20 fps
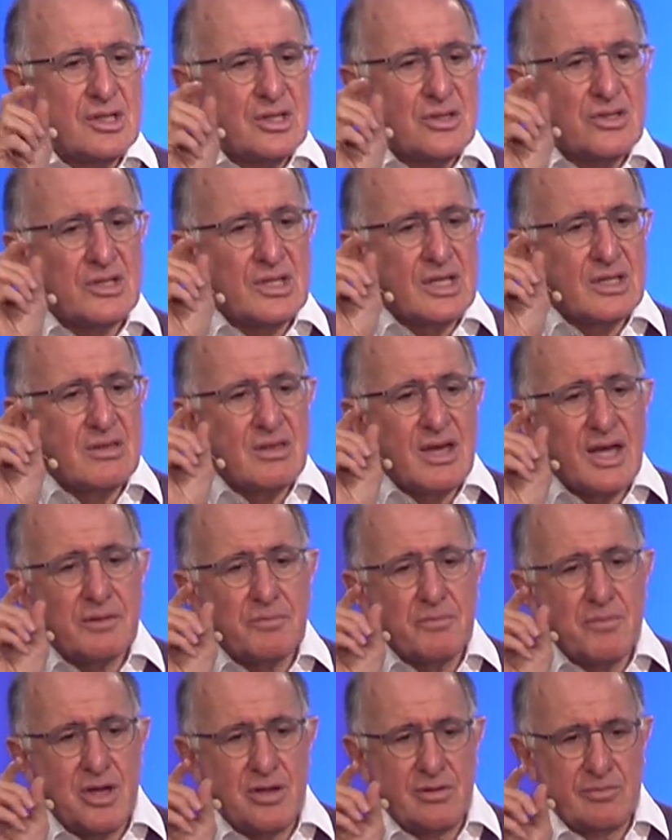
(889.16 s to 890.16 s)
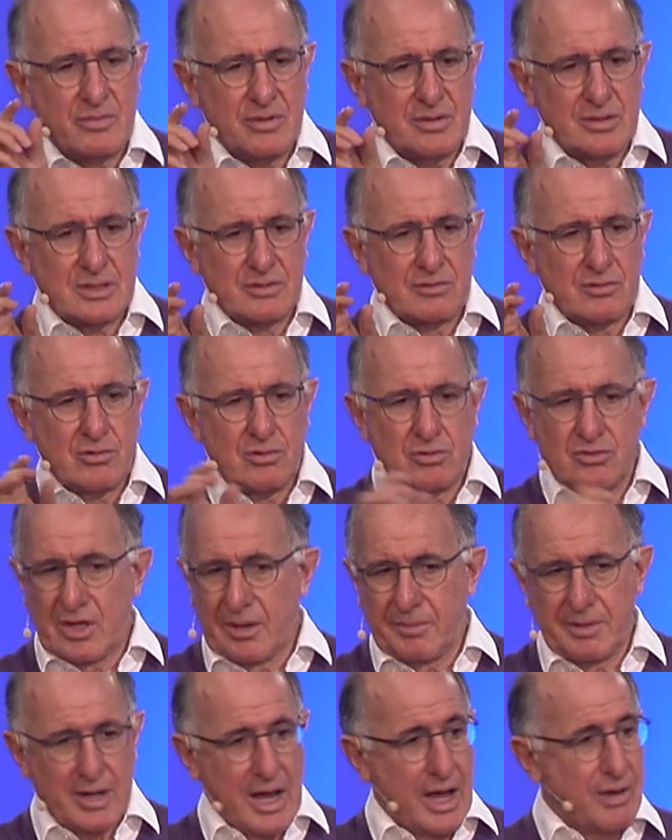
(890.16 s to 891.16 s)
that at that moment, of course, I
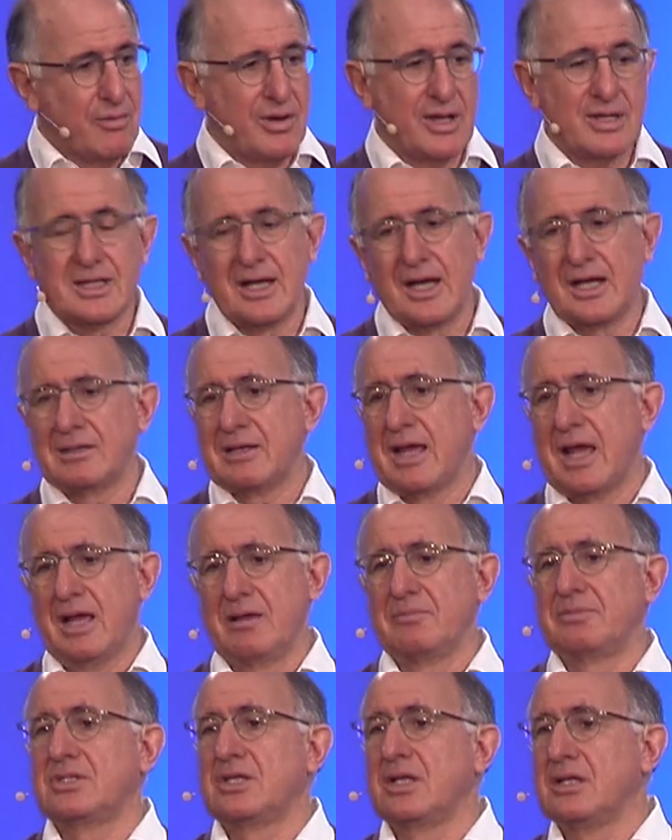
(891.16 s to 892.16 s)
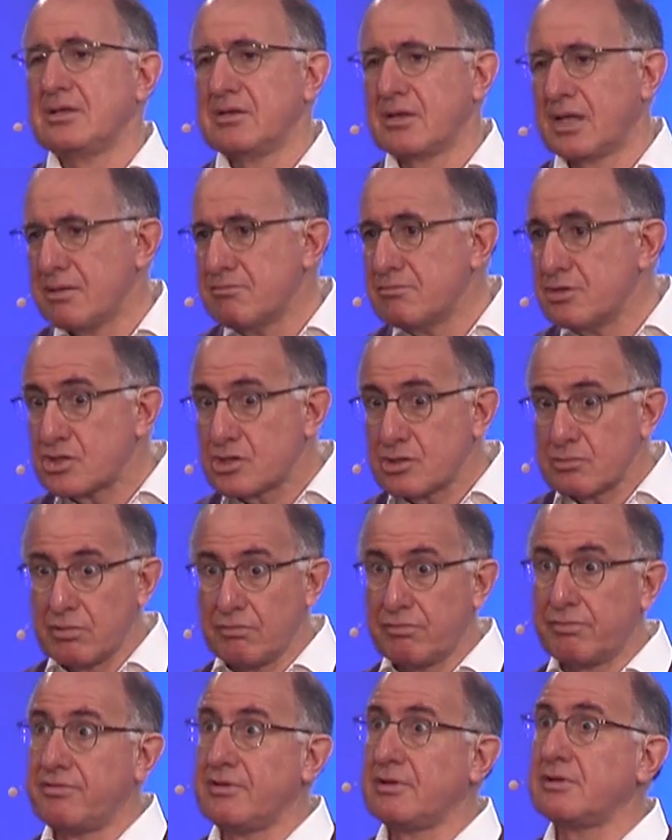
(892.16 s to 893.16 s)
mean, I went out absolutely miserable,
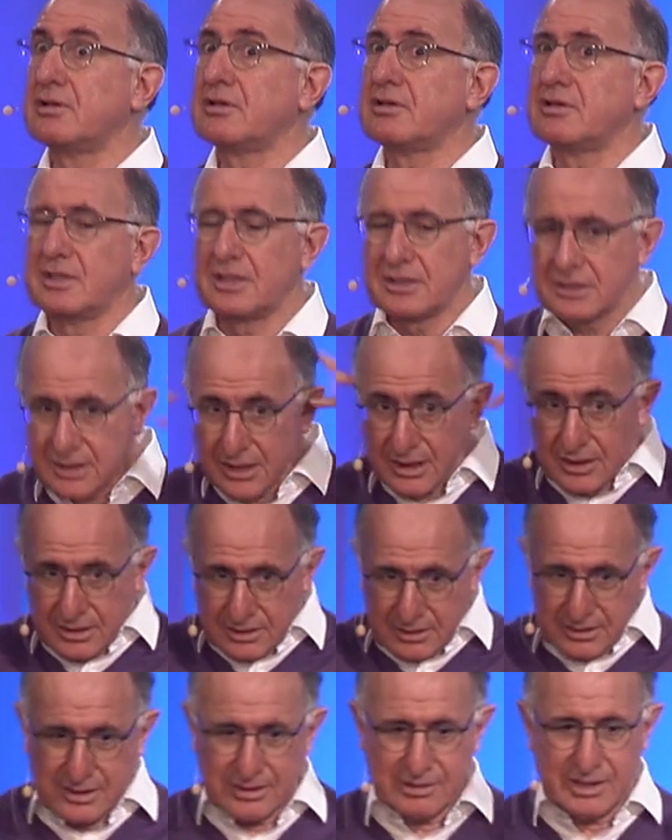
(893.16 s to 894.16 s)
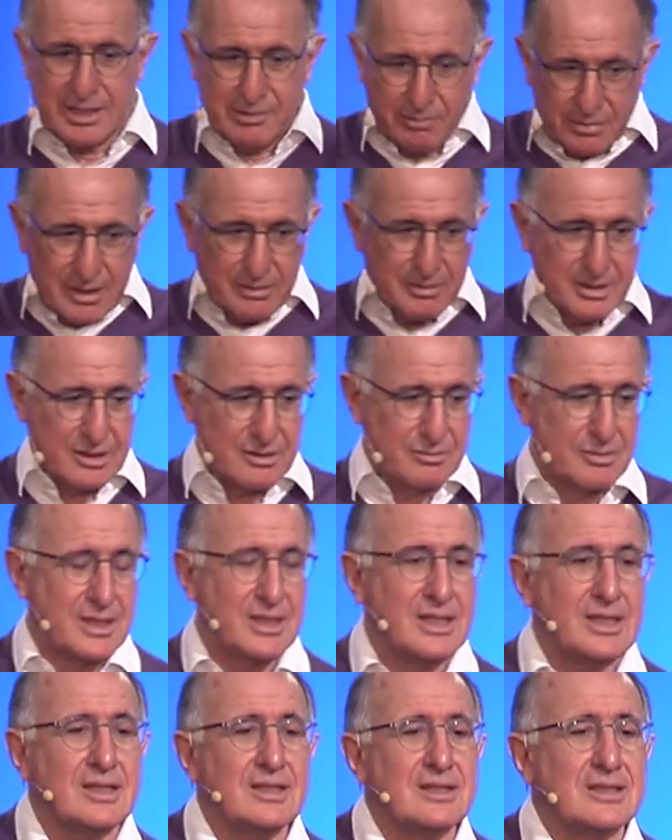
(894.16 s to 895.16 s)
furious, eh, steam coming out of my
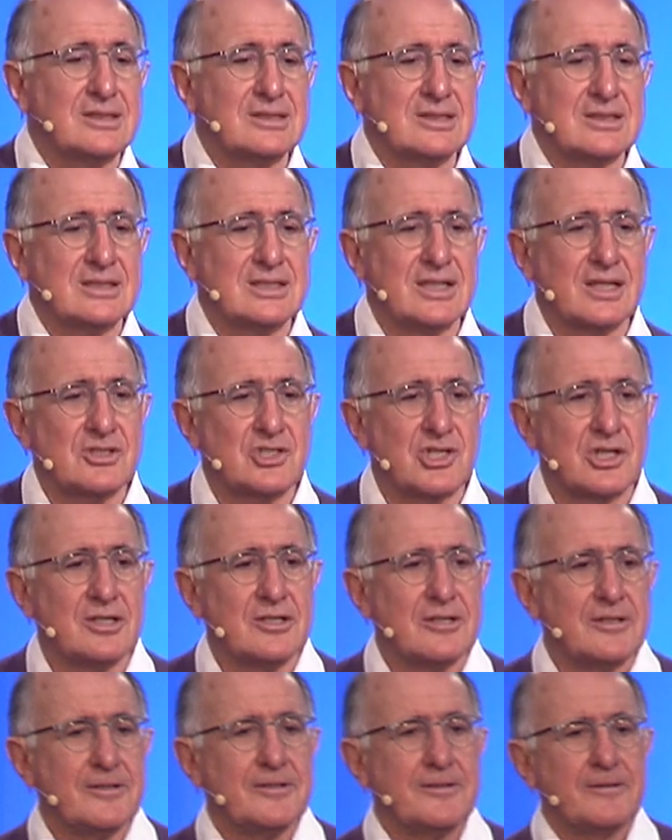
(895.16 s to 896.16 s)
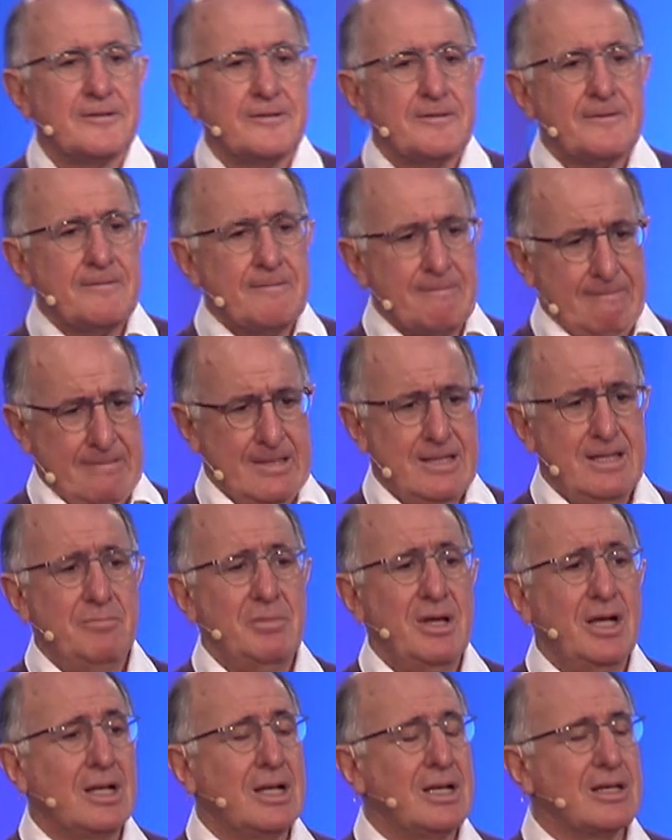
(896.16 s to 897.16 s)
ears, etc. And
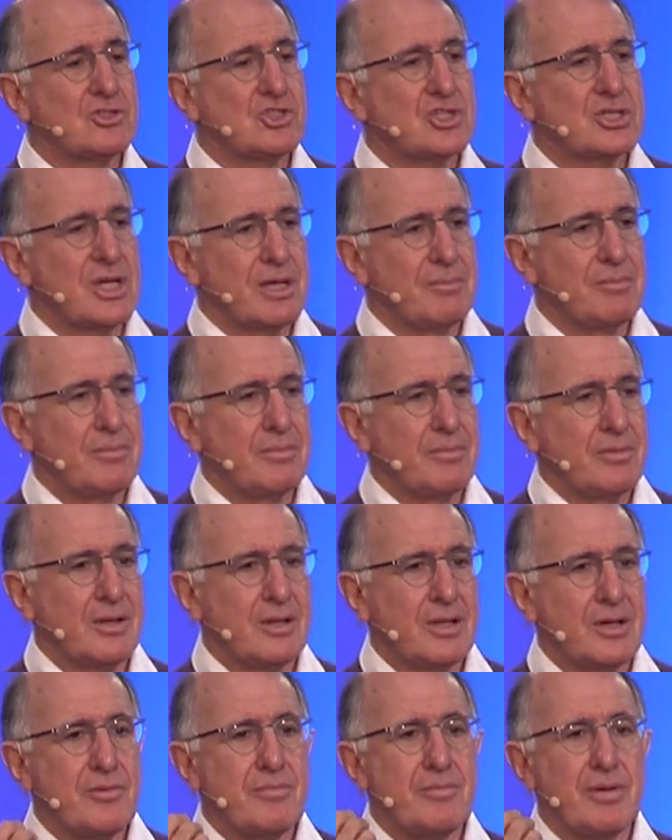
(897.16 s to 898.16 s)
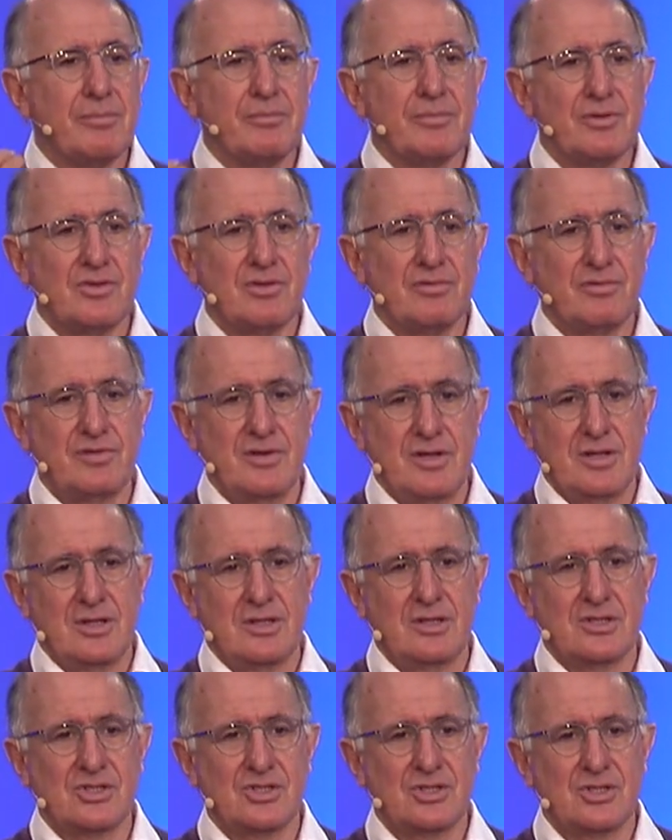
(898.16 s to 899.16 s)
about lunchtime, I remembered the
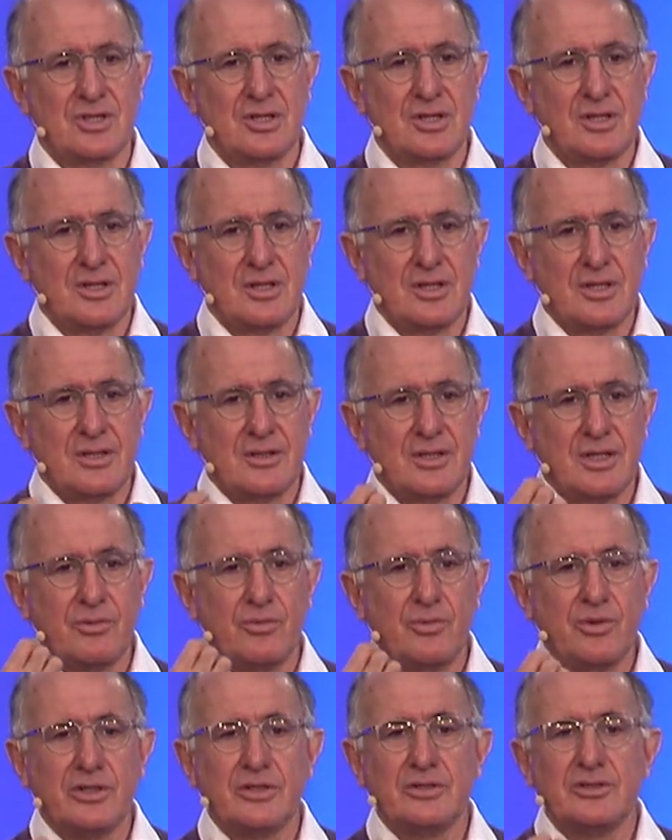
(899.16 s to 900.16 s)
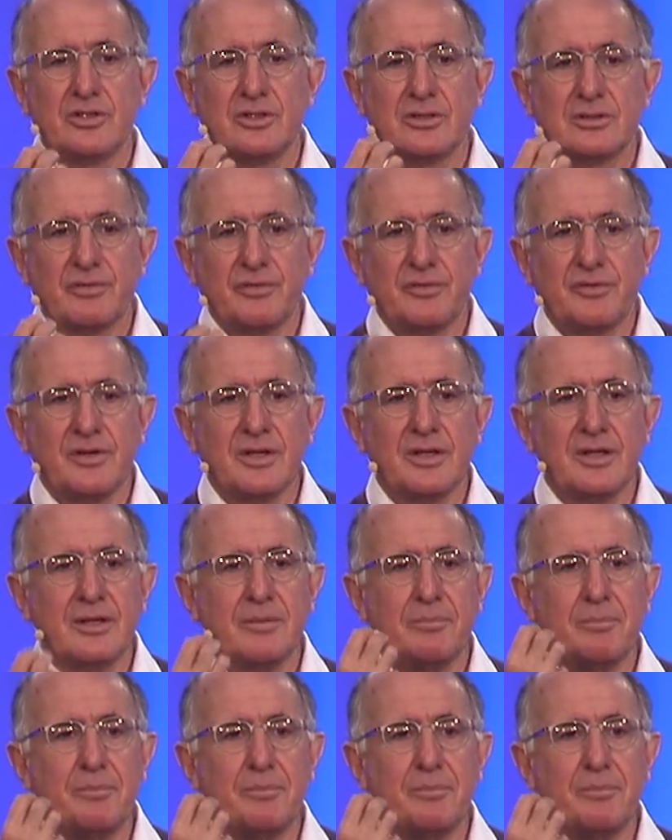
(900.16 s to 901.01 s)
verse they will not fear